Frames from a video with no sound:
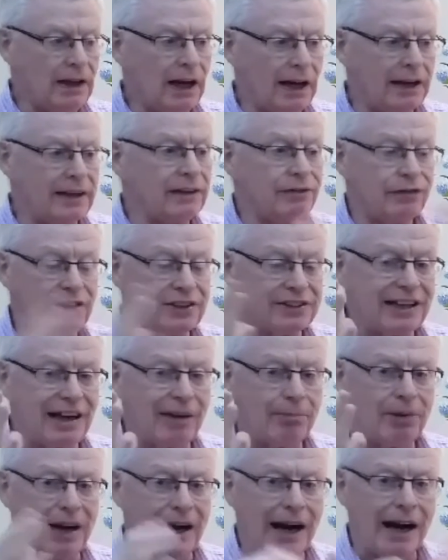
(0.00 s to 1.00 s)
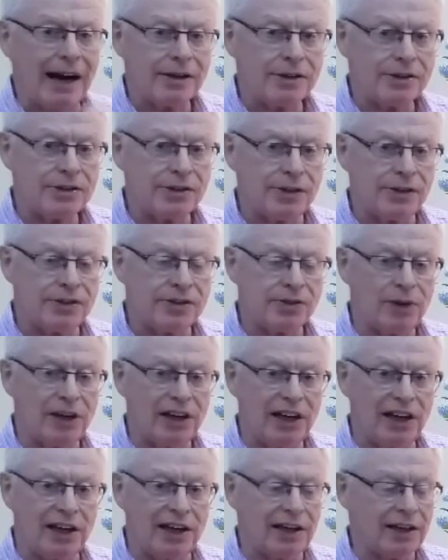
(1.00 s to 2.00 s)
I think, for example, art is a
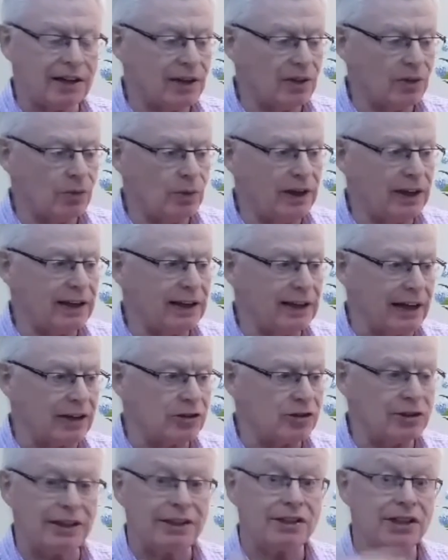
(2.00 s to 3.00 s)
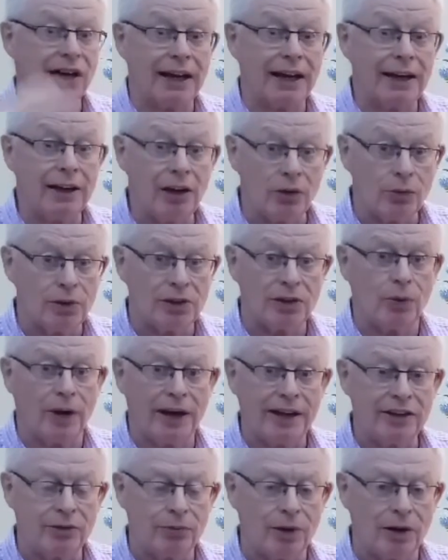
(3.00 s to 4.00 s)
way we can actually dialogue with the
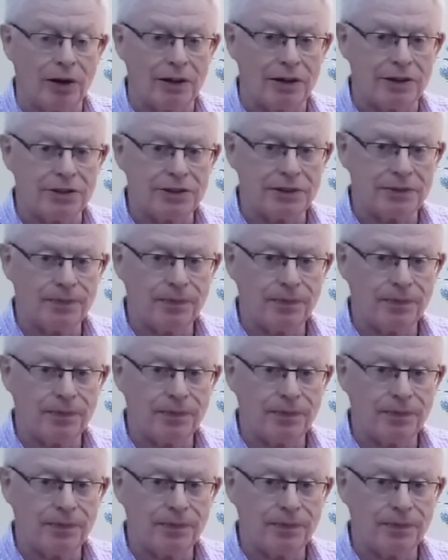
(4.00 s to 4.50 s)
wider world.